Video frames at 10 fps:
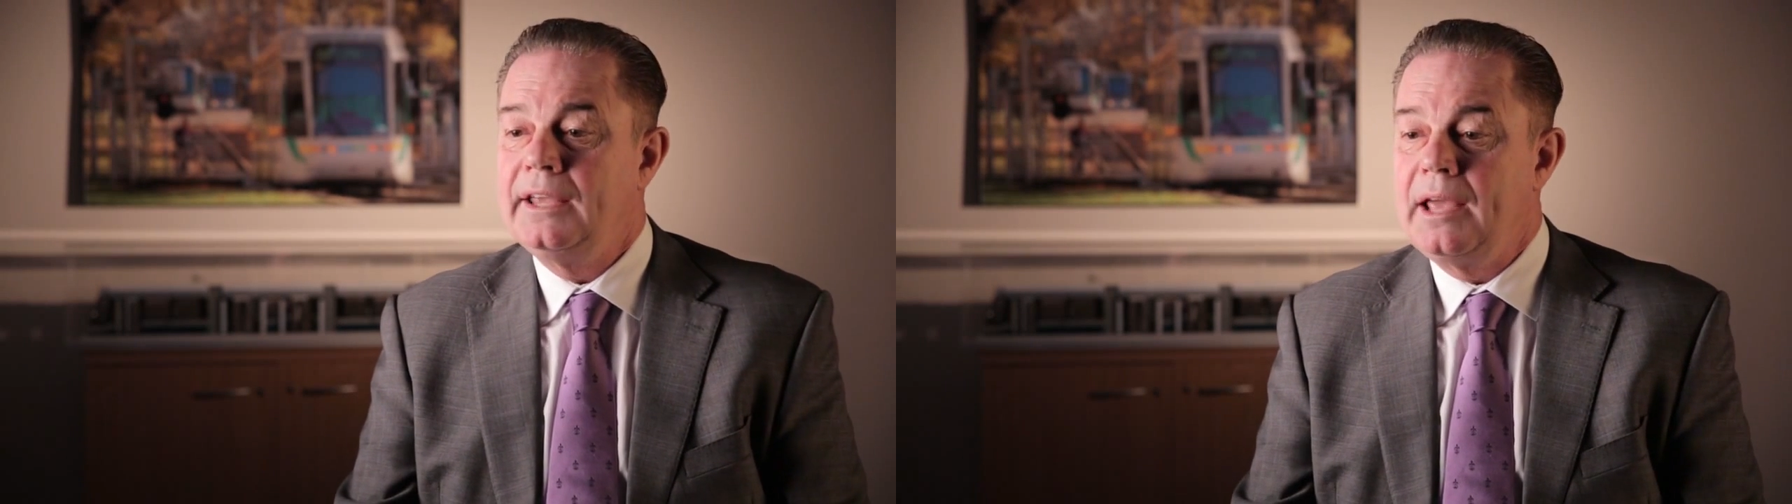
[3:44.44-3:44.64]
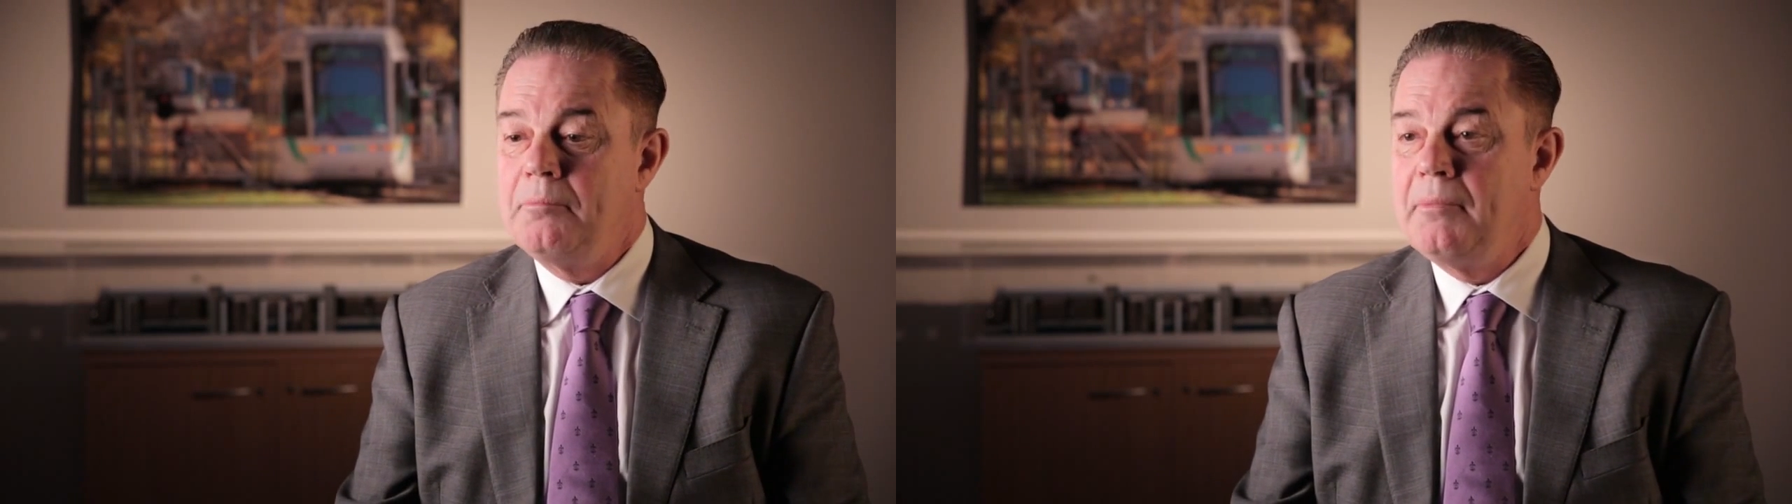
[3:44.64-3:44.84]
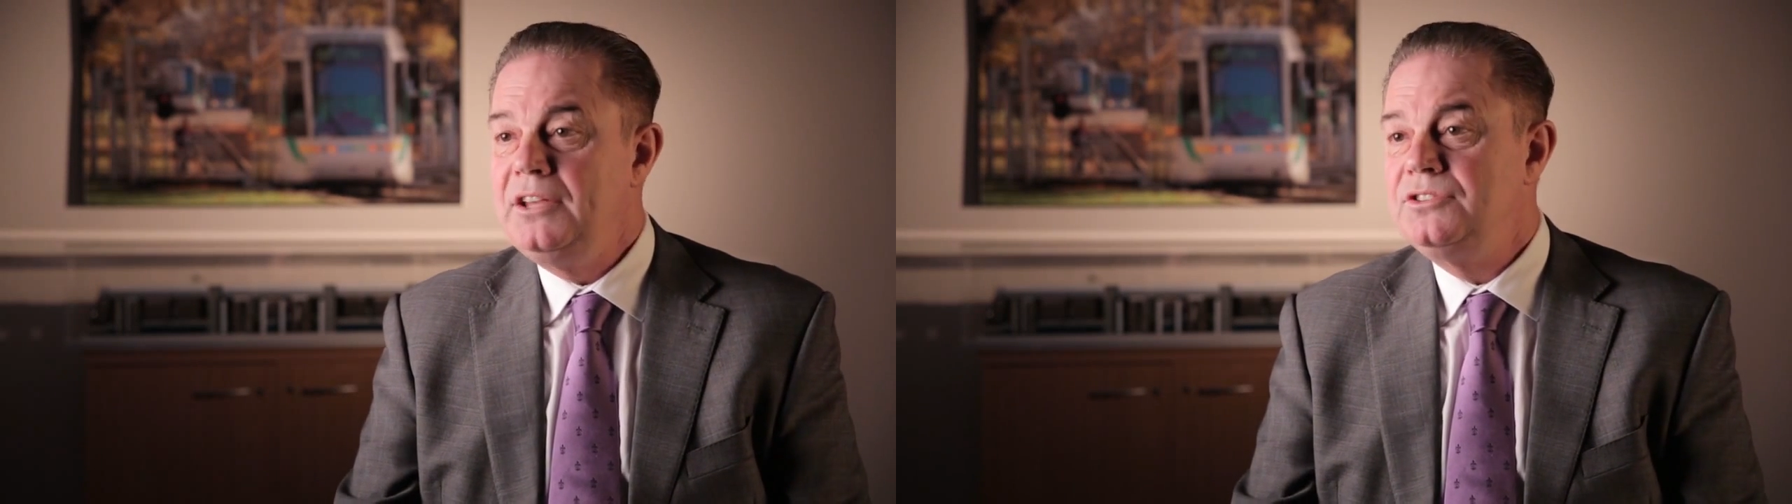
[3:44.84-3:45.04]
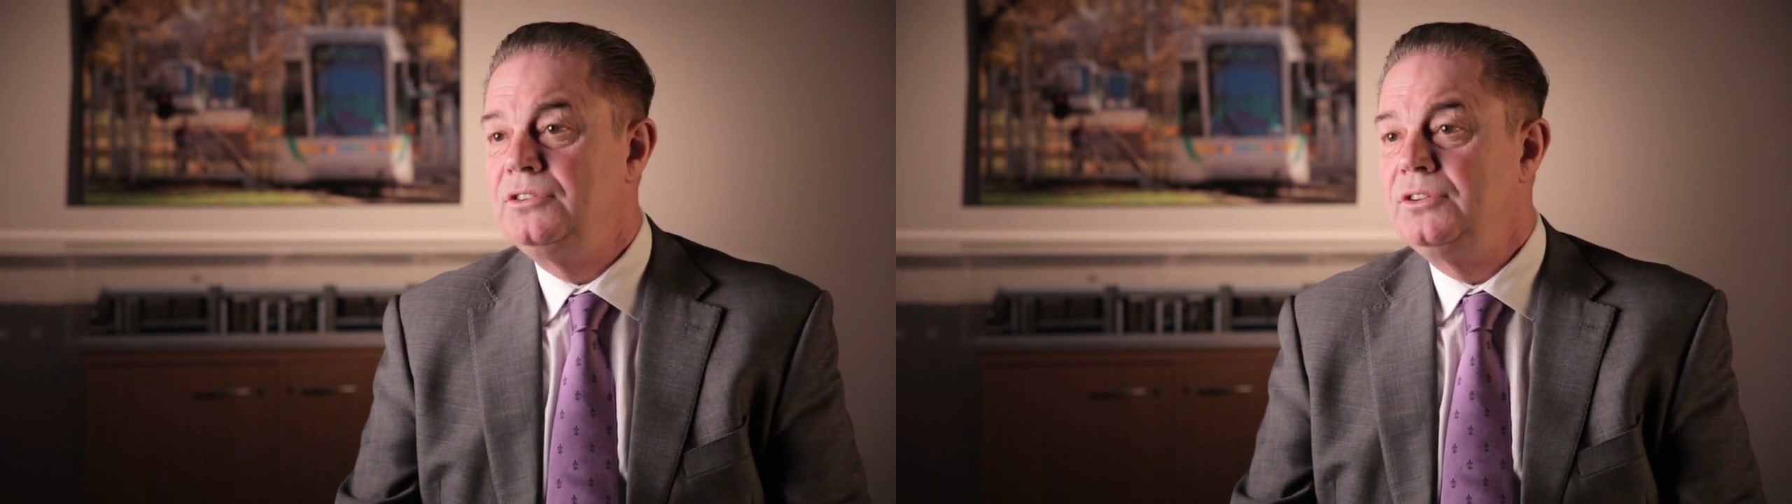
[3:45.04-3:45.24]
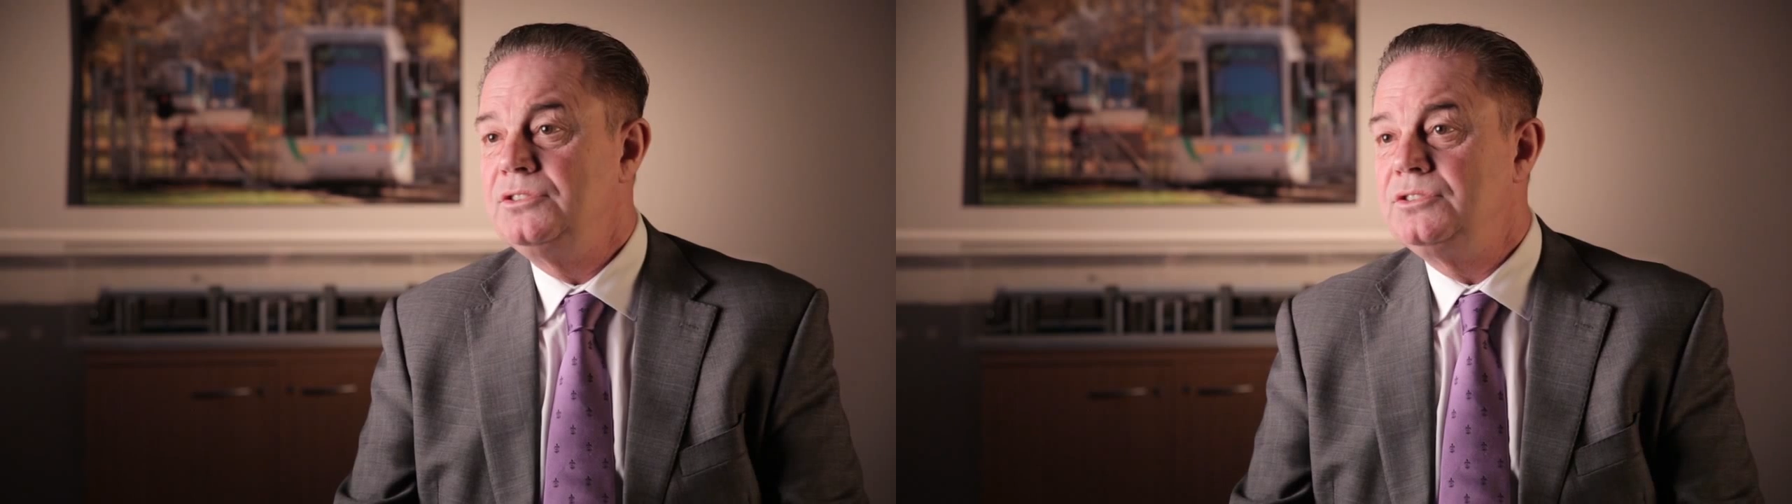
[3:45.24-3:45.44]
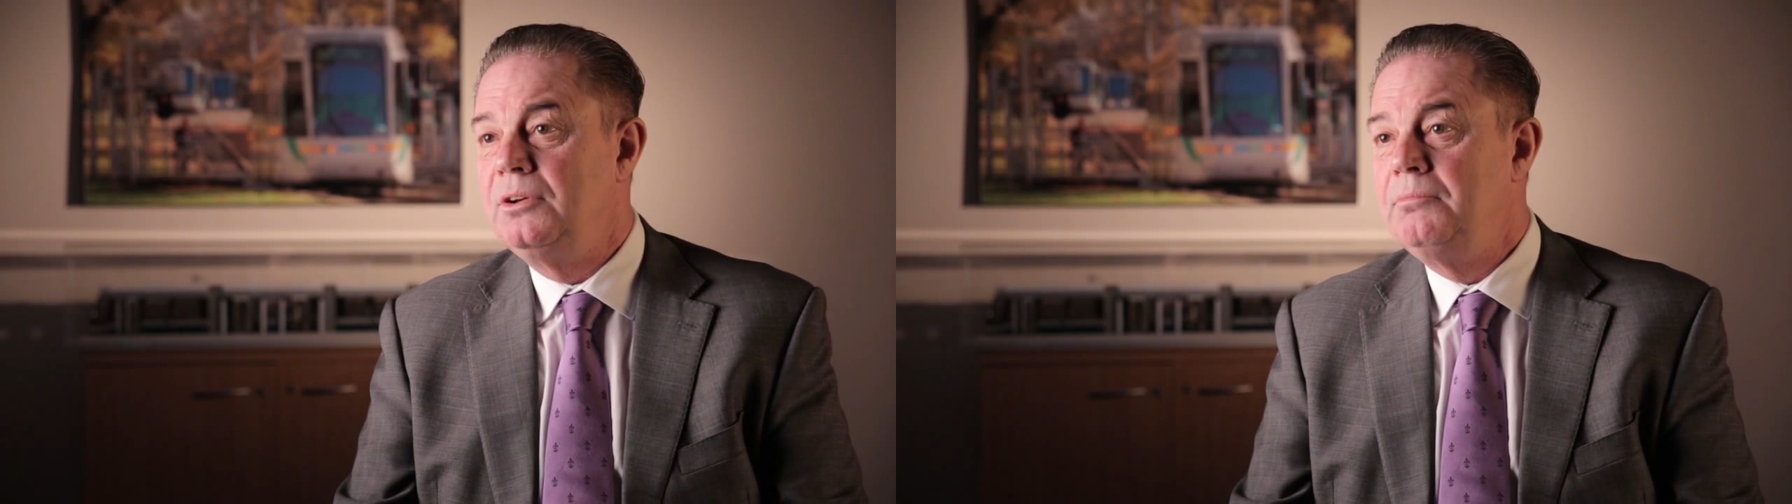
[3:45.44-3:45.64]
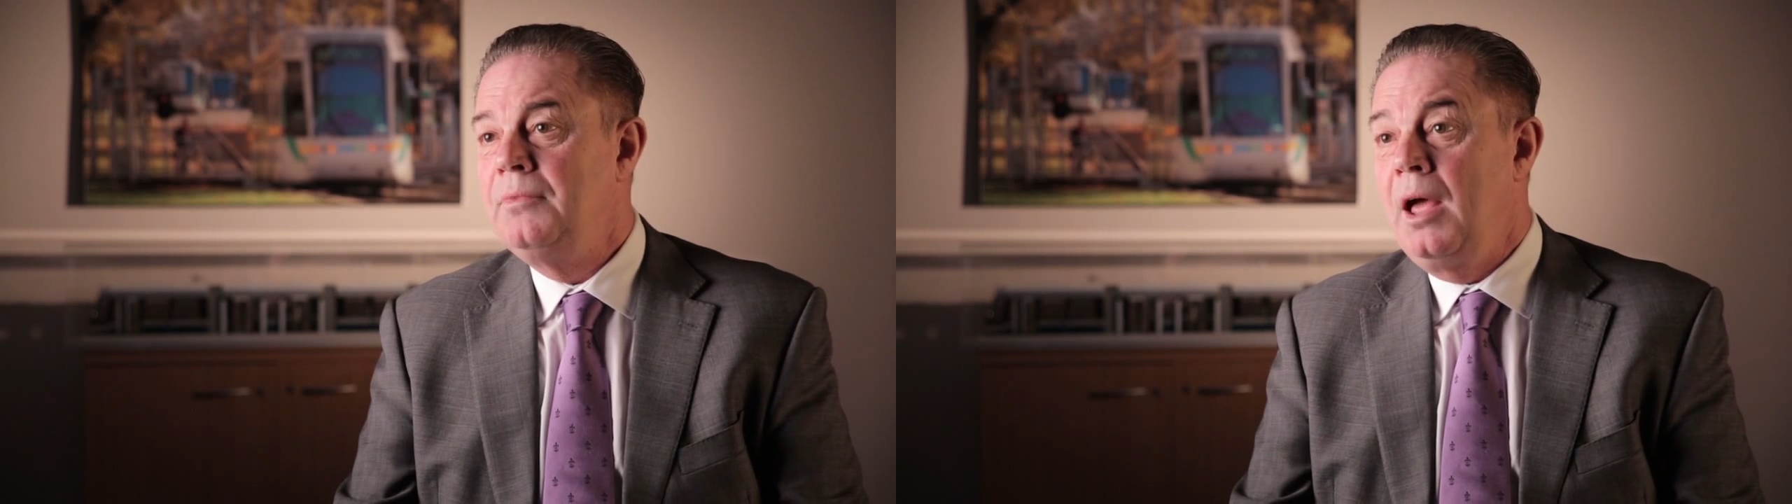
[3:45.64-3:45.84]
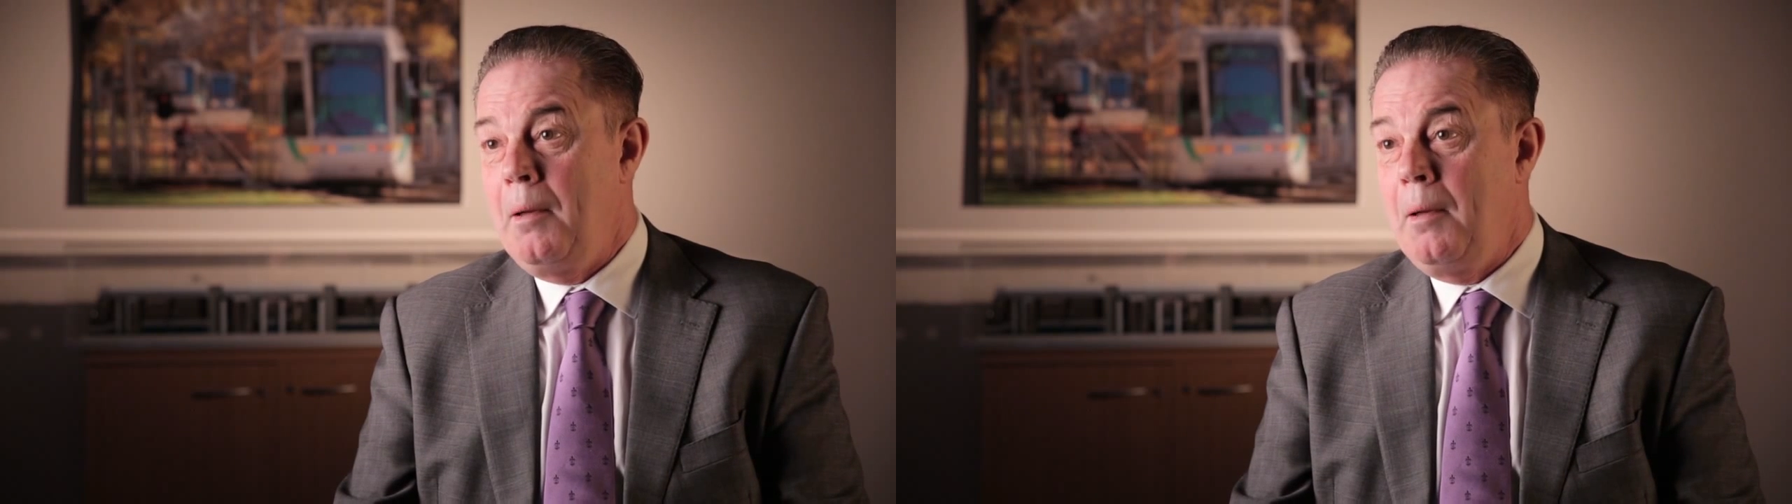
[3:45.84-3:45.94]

get maintenance done